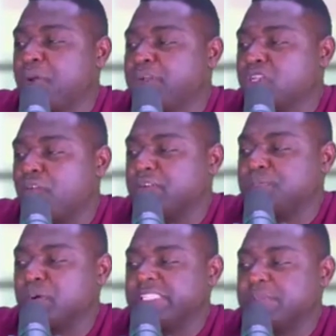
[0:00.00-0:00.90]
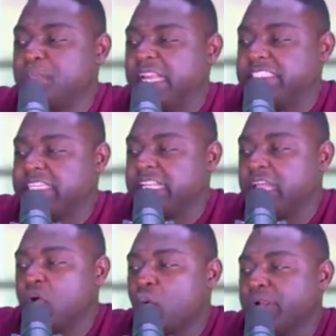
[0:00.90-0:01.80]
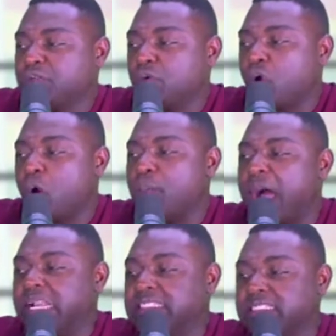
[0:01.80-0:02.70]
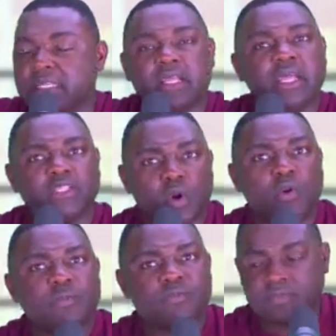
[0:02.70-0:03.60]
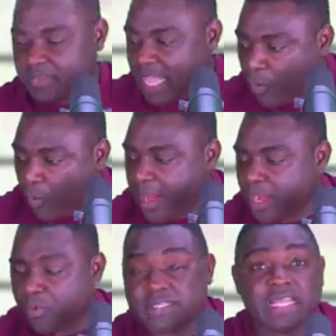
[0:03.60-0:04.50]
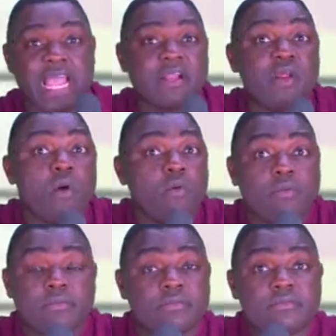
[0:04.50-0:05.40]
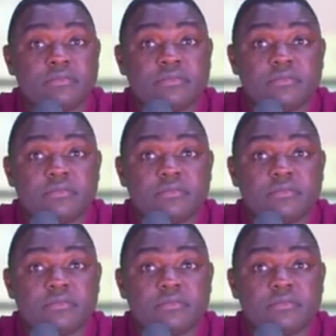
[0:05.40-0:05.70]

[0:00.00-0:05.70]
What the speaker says: will be received by the people of the Gold Coast in a spirit of responsibility which will command.